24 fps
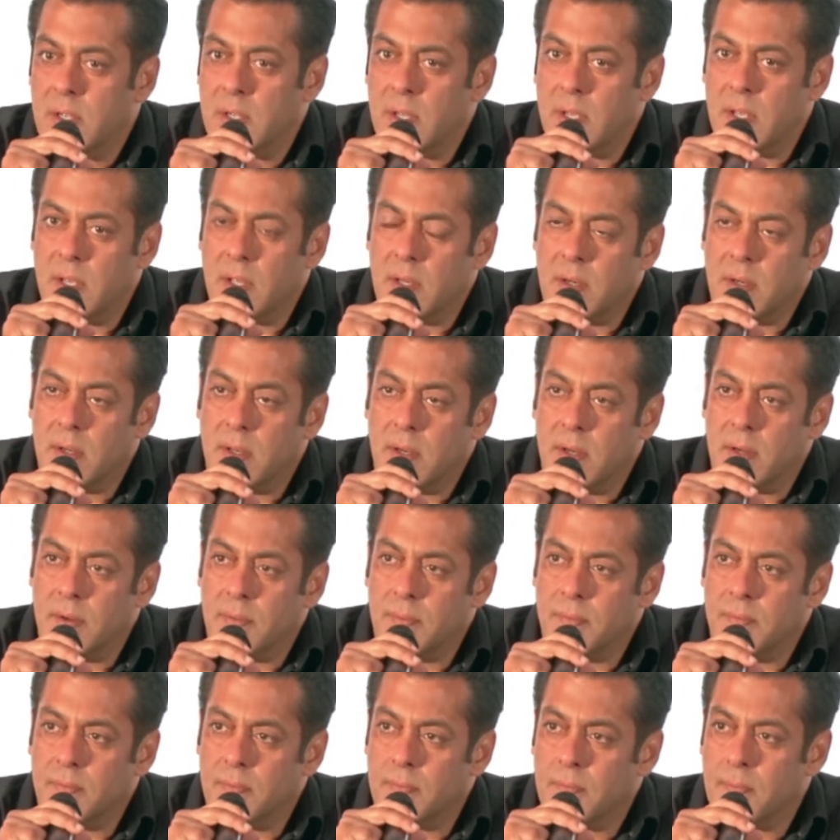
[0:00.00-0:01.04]
And
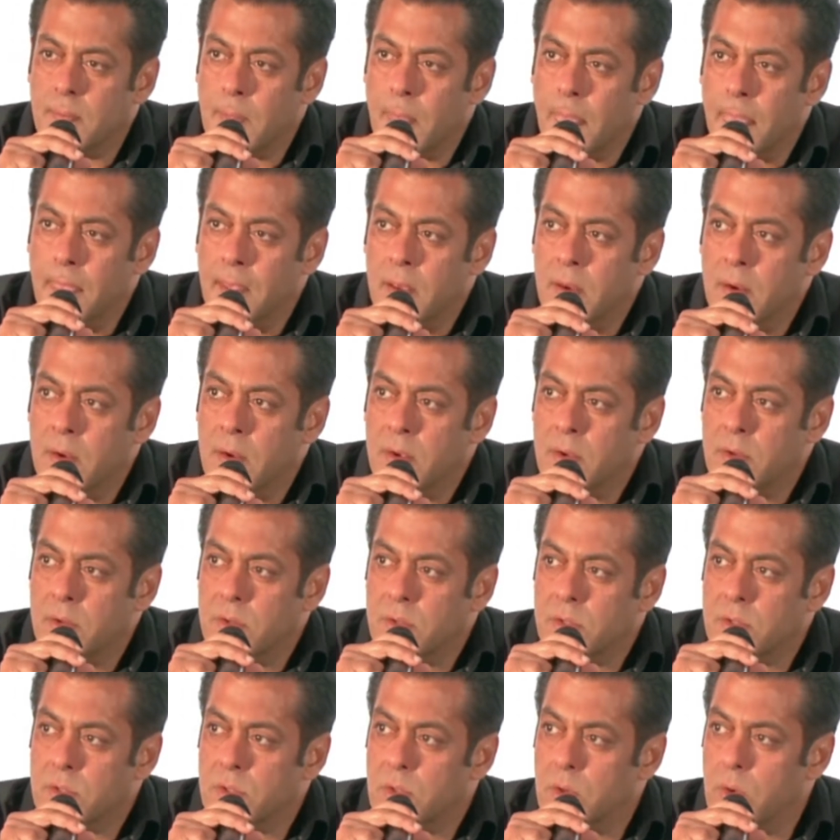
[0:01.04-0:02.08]

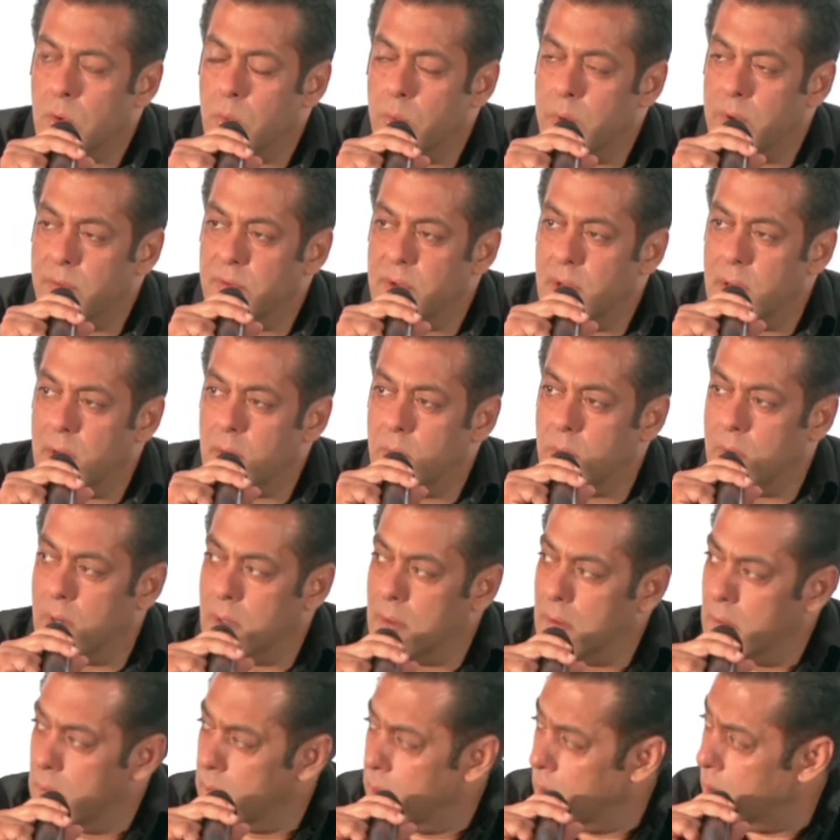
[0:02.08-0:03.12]
so we've done
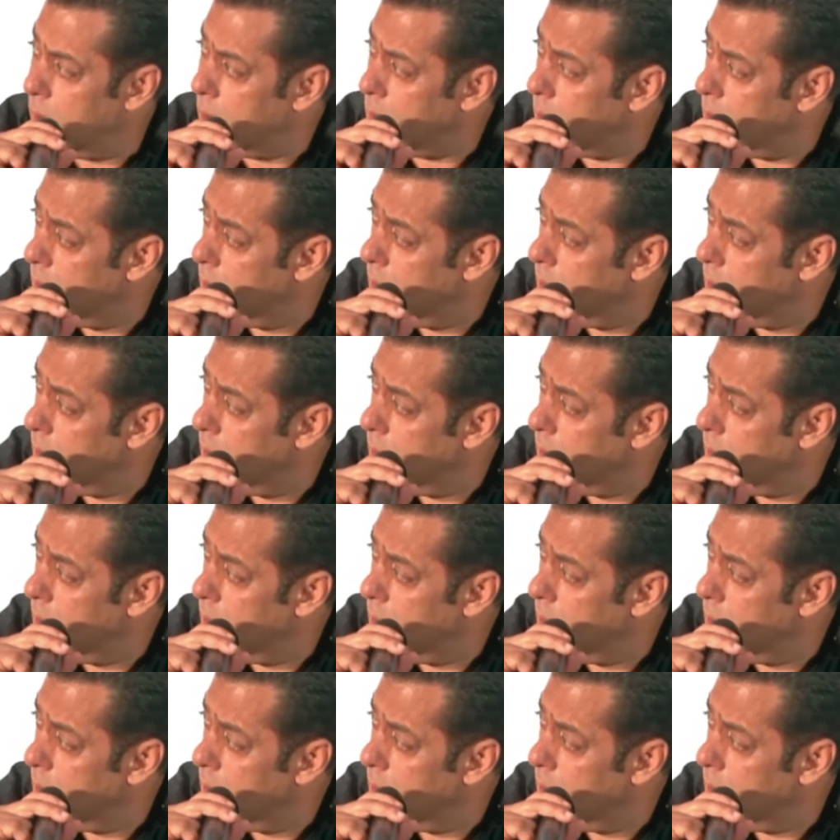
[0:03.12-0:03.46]
one where?